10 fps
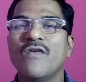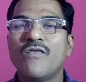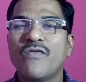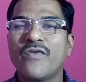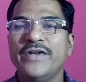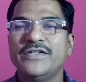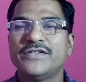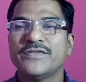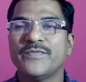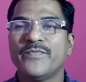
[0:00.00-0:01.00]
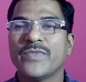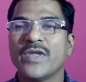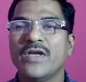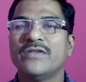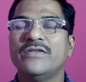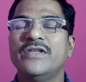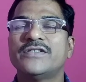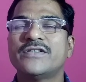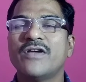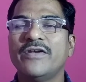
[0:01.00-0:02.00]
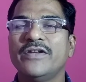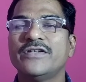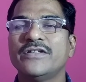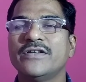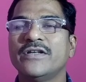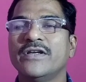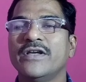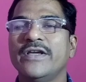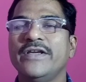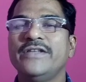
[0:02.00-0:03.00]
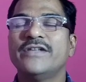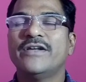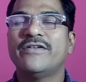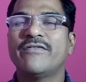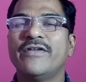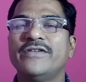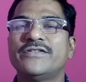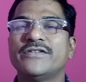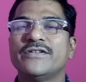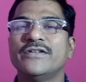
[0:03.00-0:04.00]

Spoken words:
Friends, this sonnet is addressed